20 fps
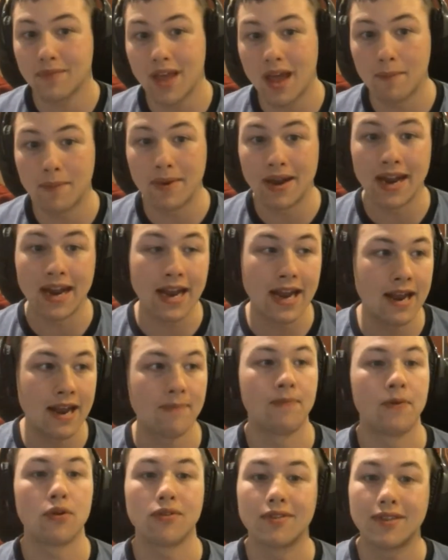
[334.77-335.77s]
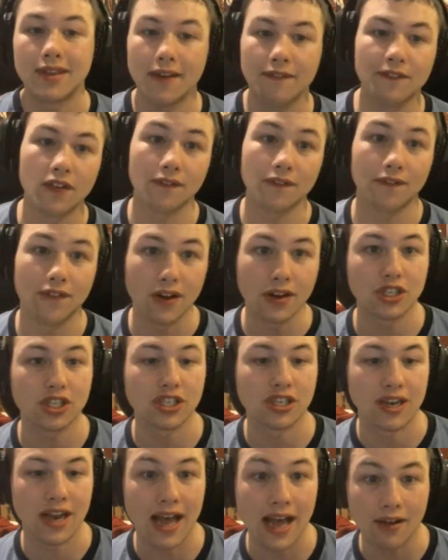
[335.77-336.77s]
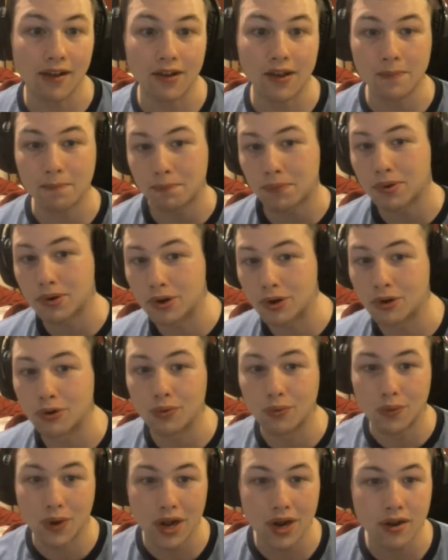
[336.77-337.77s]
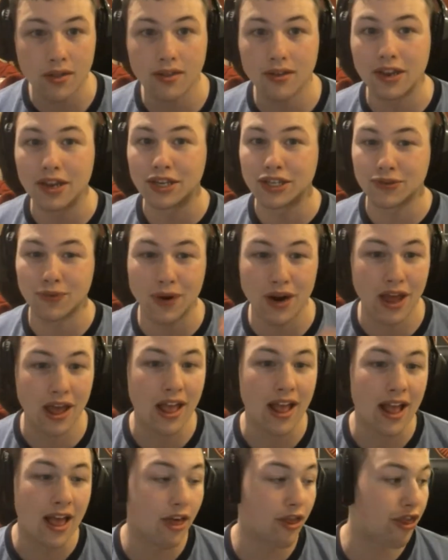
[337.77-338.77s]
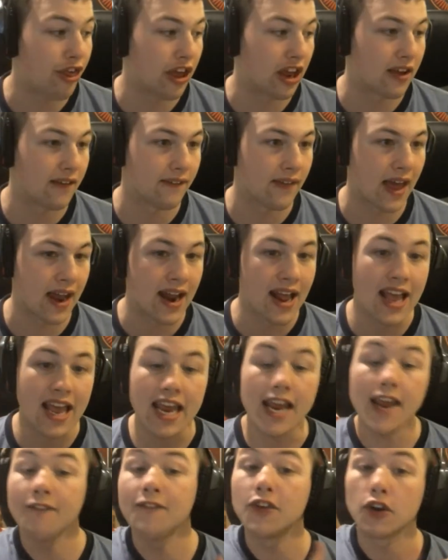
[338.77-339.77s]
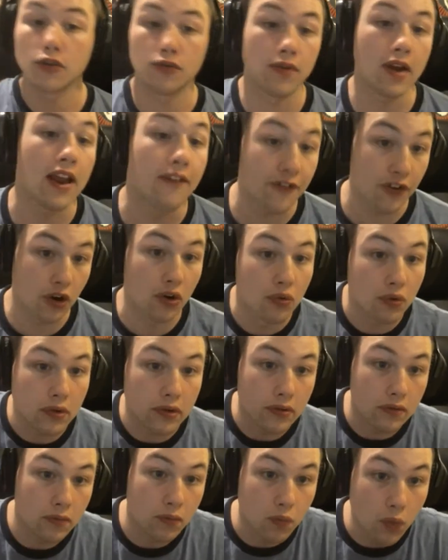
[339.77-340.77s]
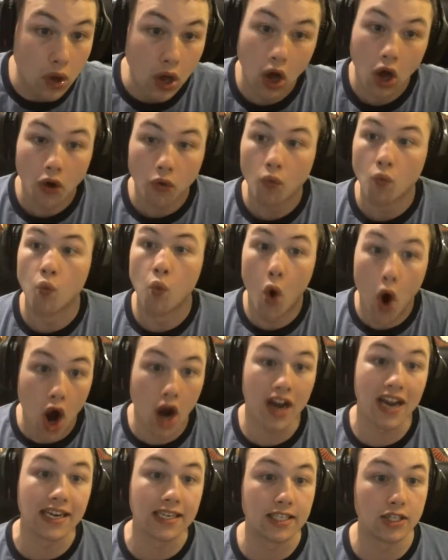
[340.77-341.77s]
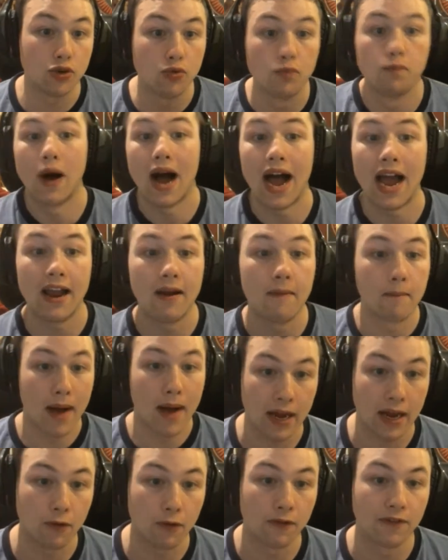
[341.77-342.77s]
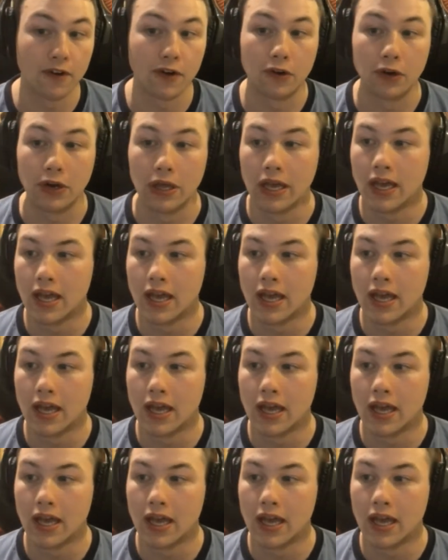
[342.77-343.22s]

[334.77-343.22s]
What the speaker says: I mean, there's different functionality per one, so you just want to think of that if you're wanting to buy a microphone.